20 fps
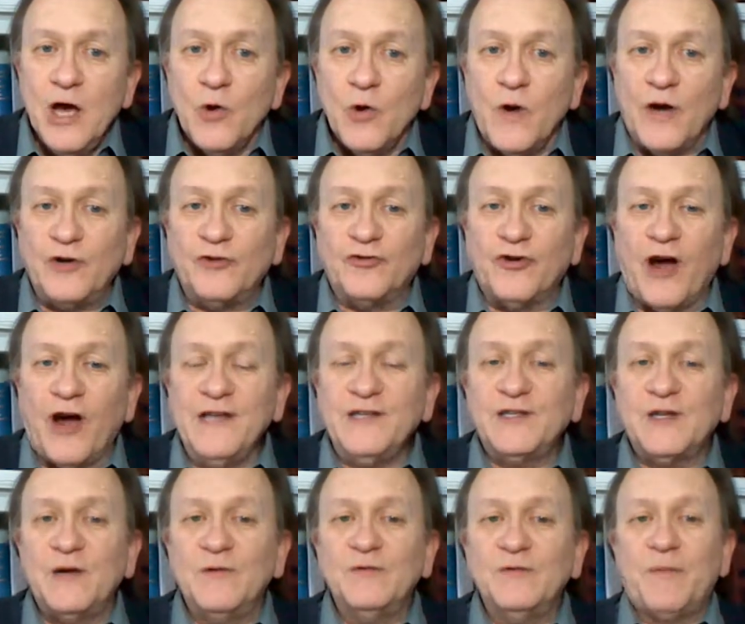When
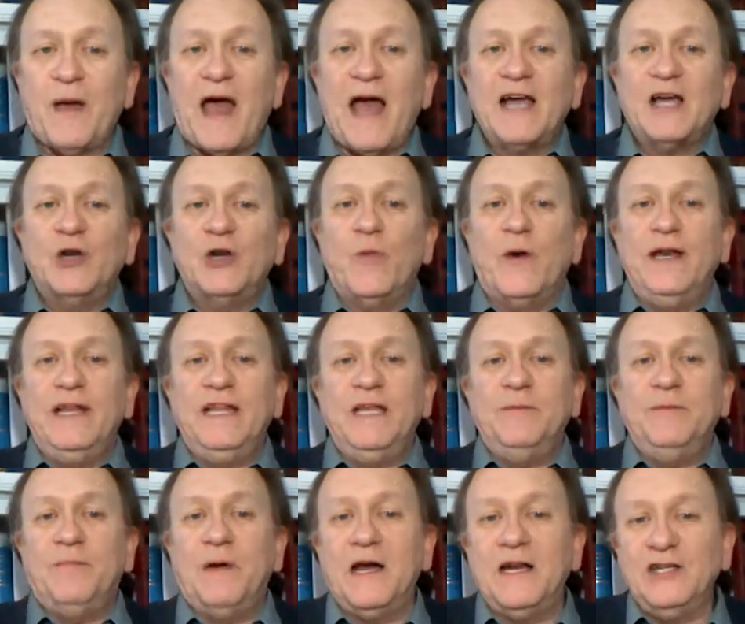Christ comes back and when
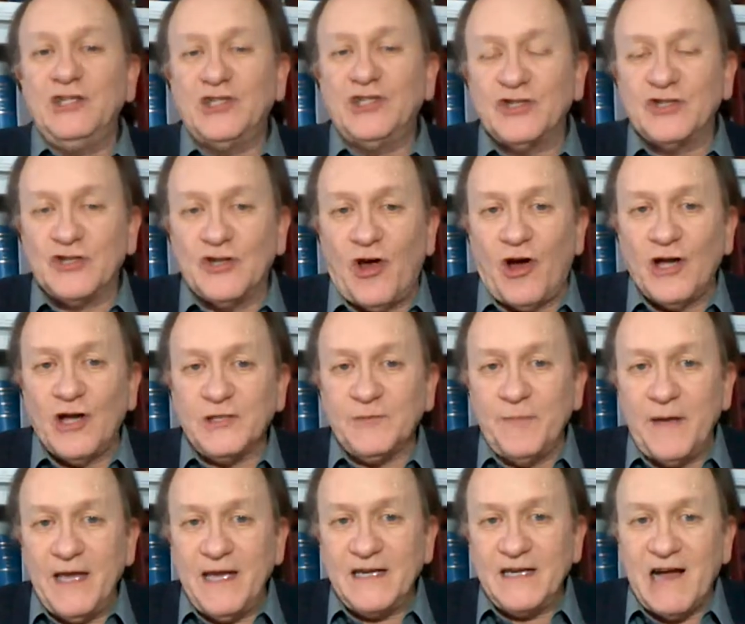he punishes lost
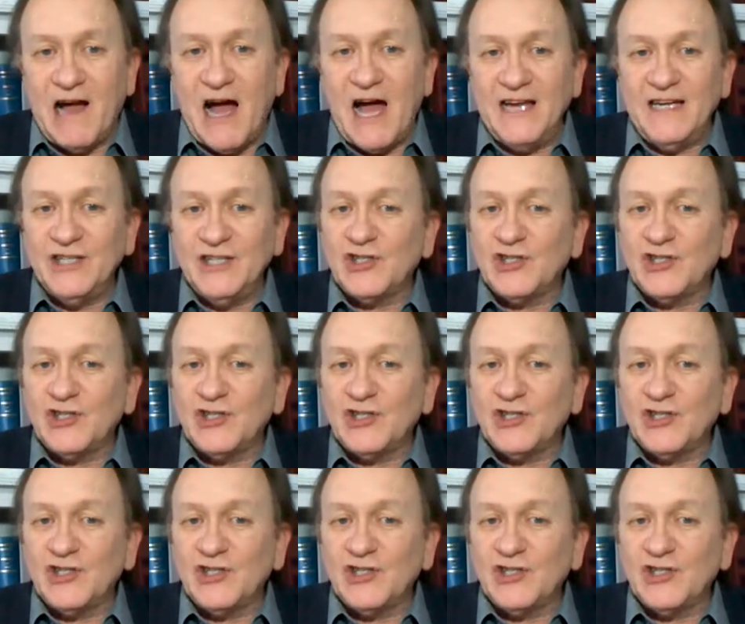mankind,